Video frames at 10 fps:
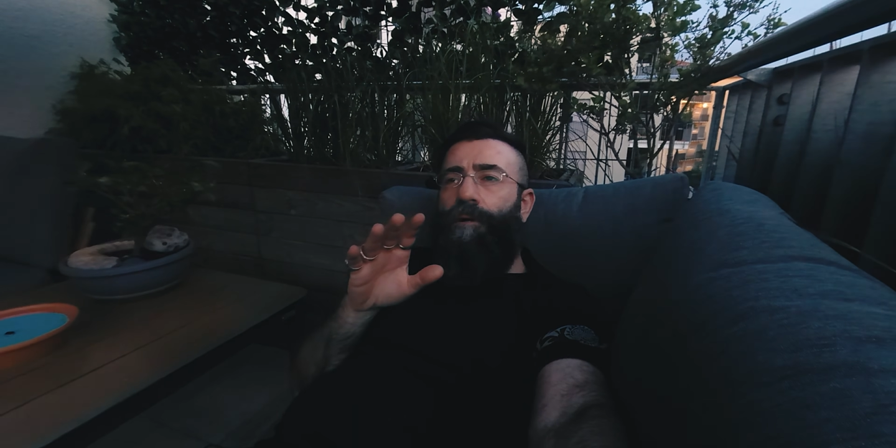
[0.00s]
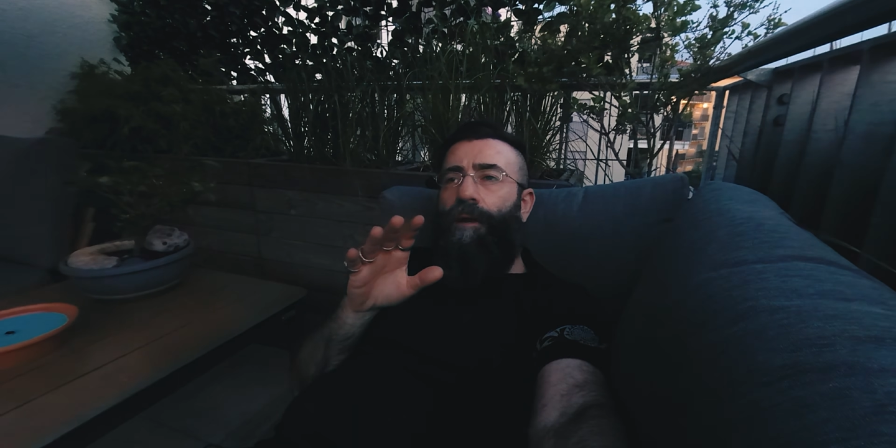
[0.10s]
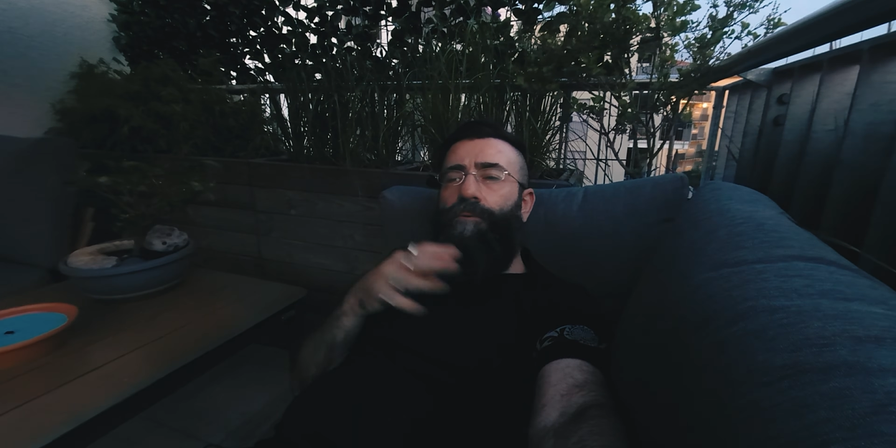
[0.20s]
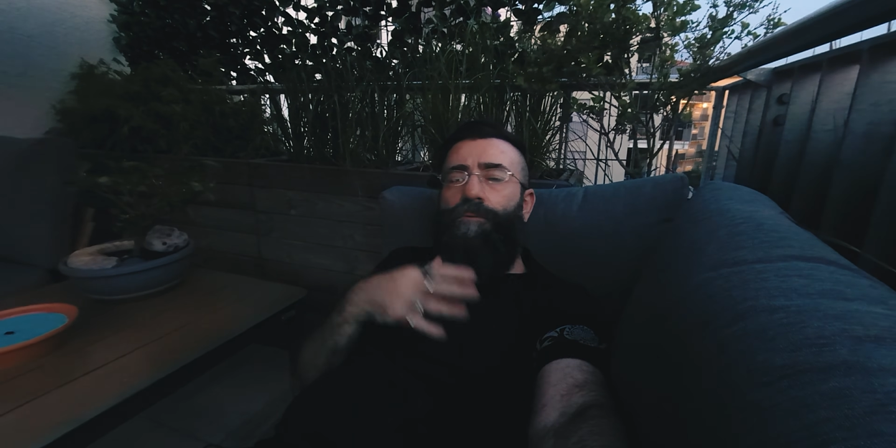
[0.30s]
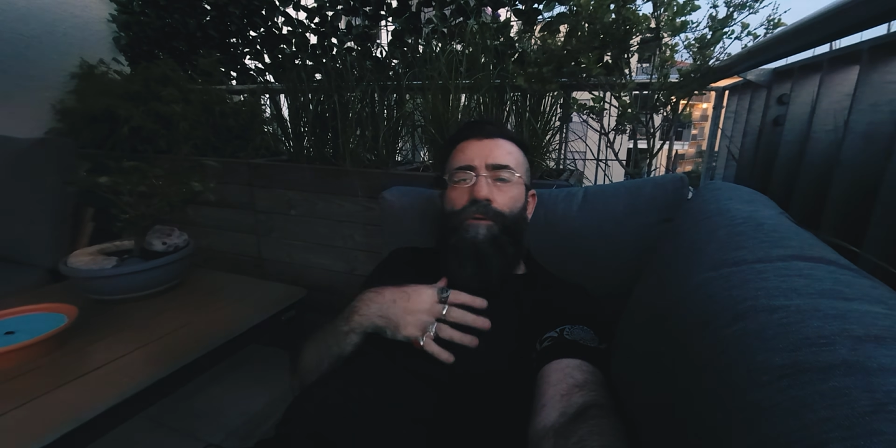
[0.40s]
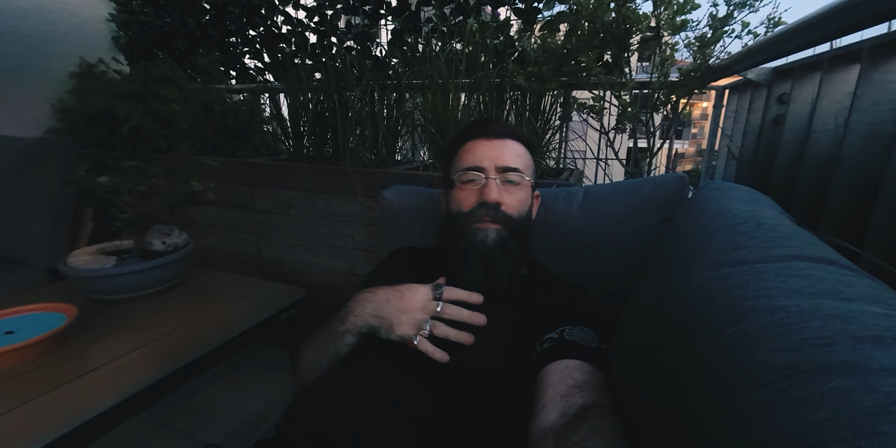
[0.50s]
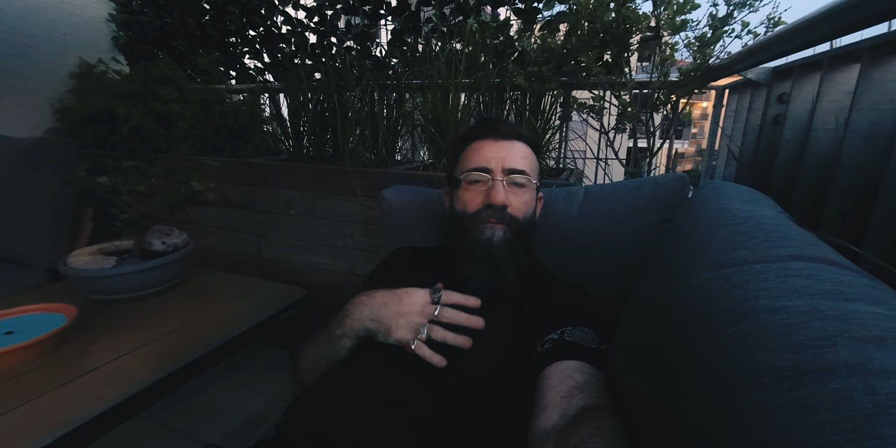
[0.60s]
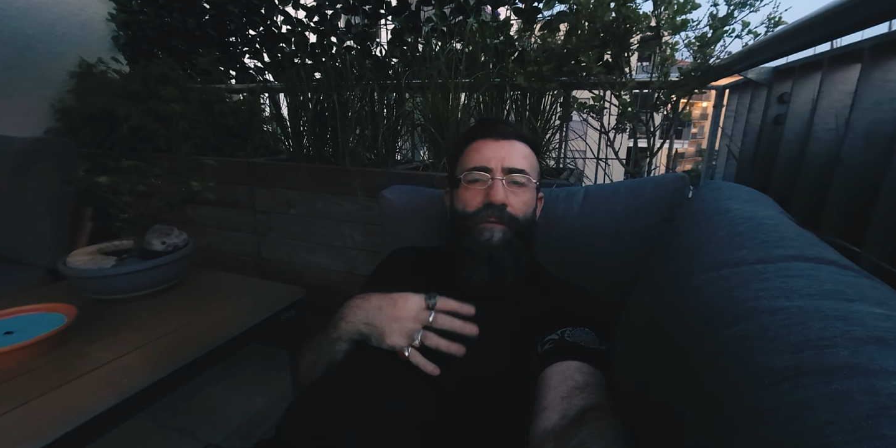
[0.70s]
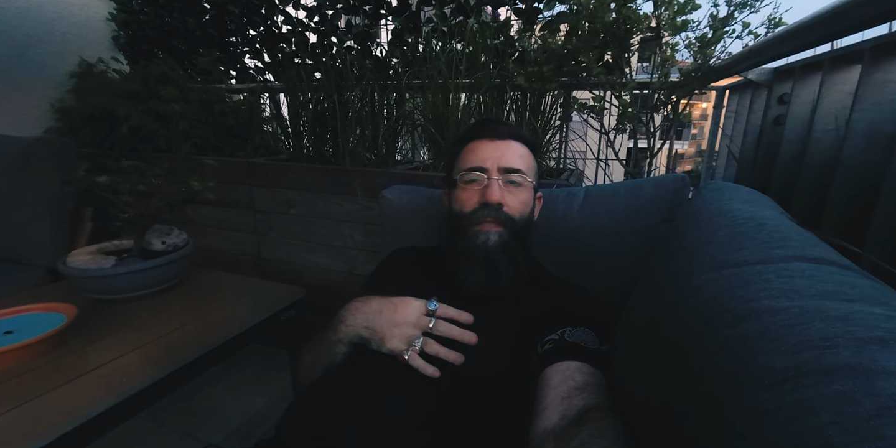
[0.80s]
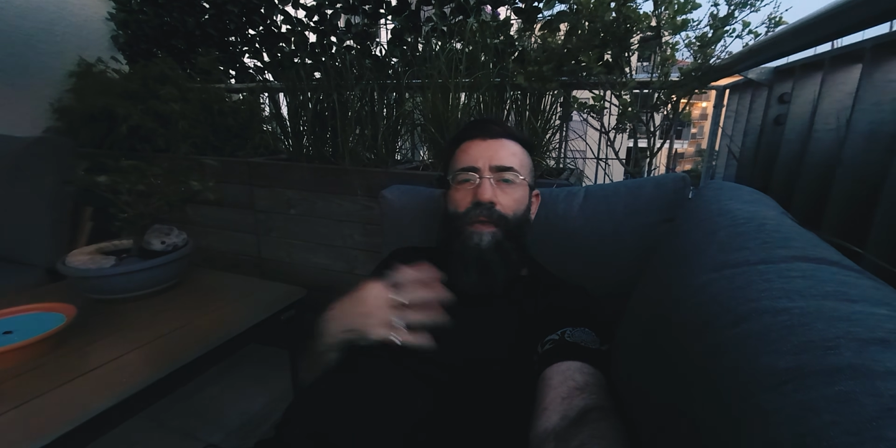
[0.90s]
I would not
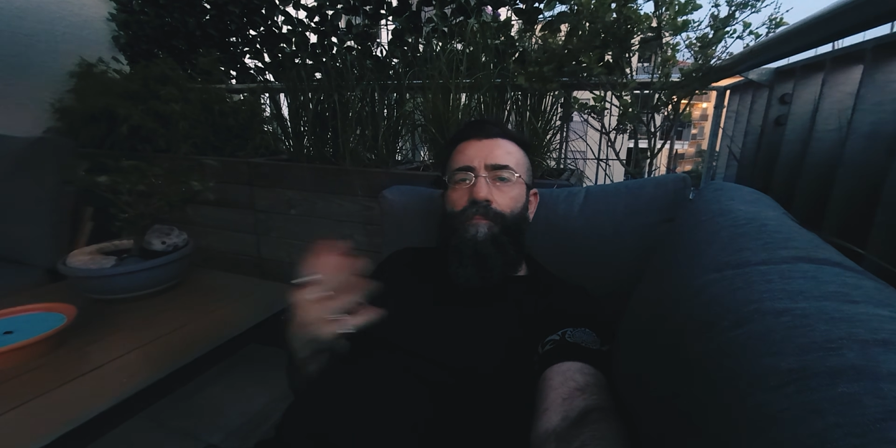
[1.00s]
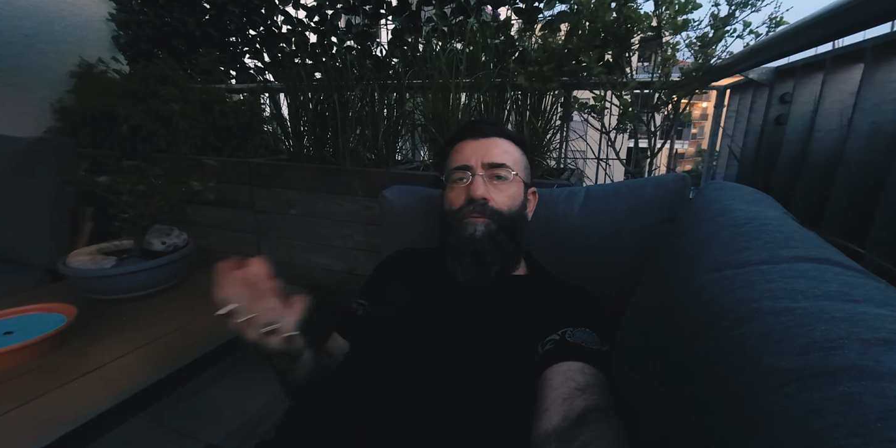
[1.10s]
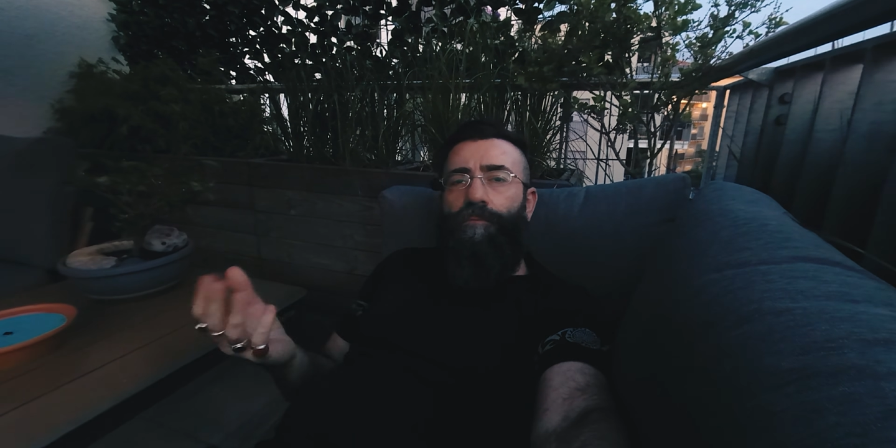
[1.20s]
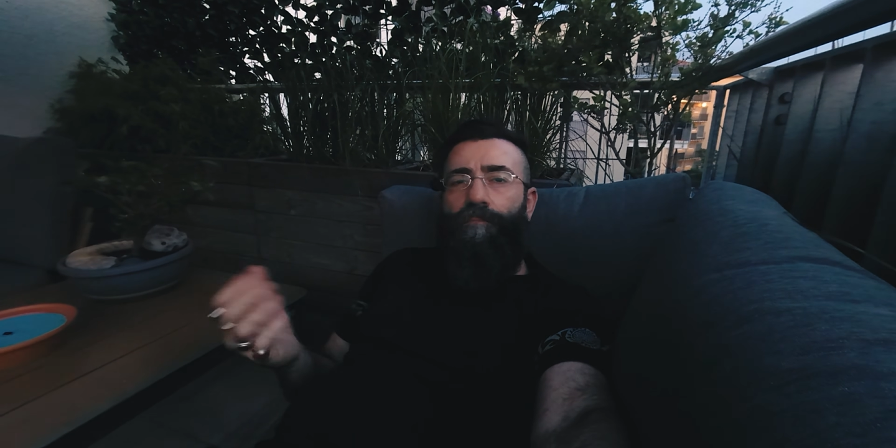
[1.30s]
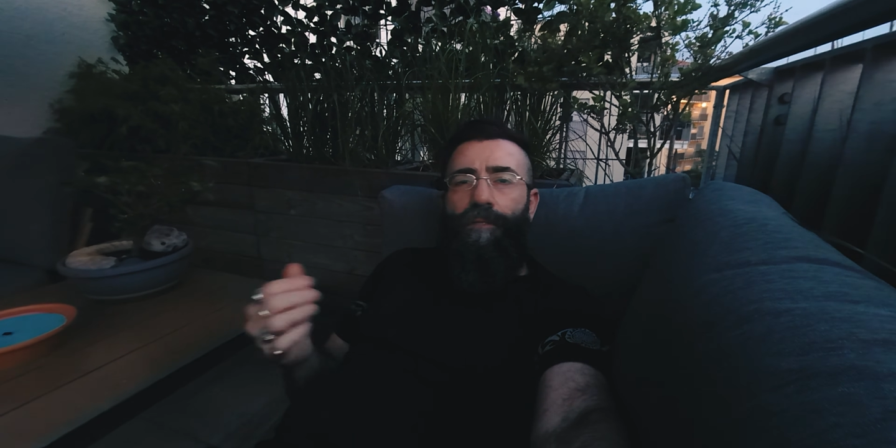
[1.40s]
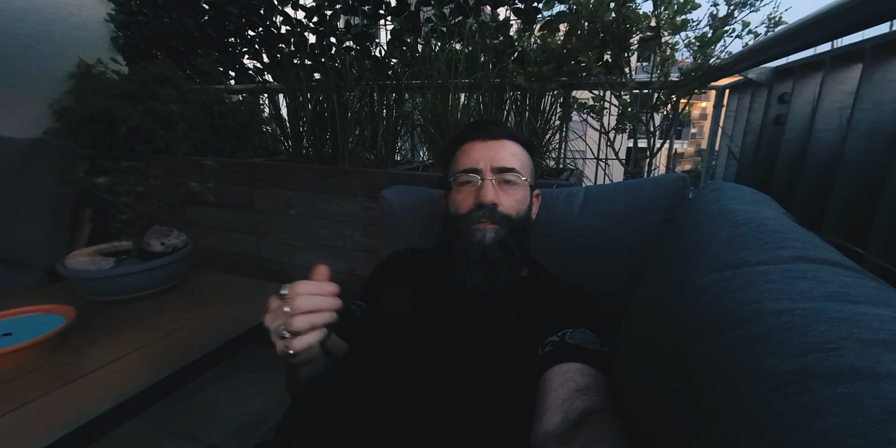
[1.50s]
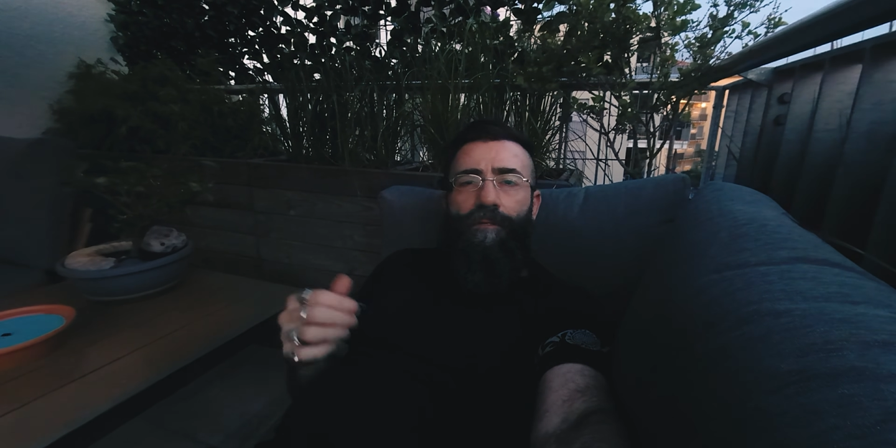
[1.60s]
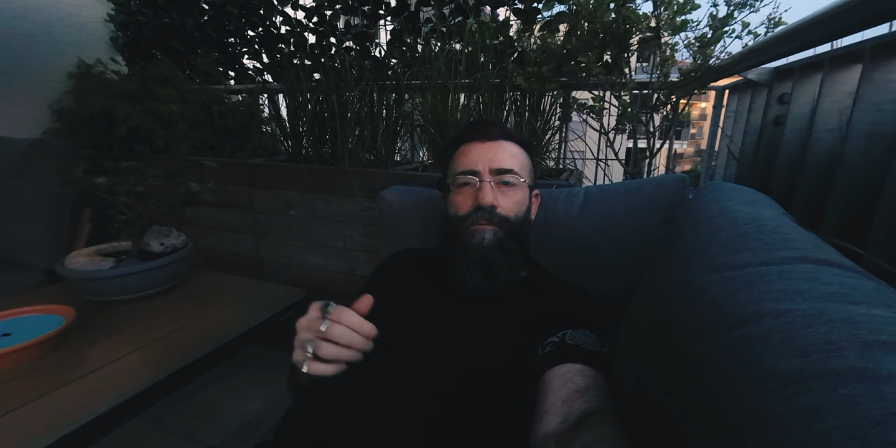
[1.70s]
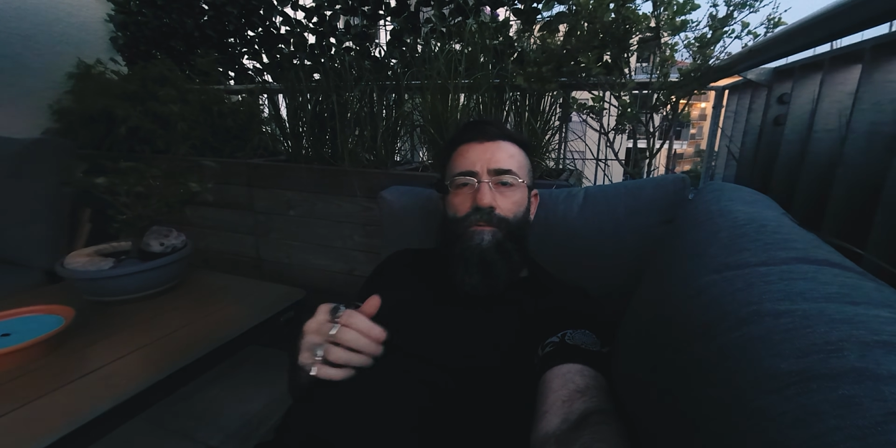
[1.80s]
have been able to build this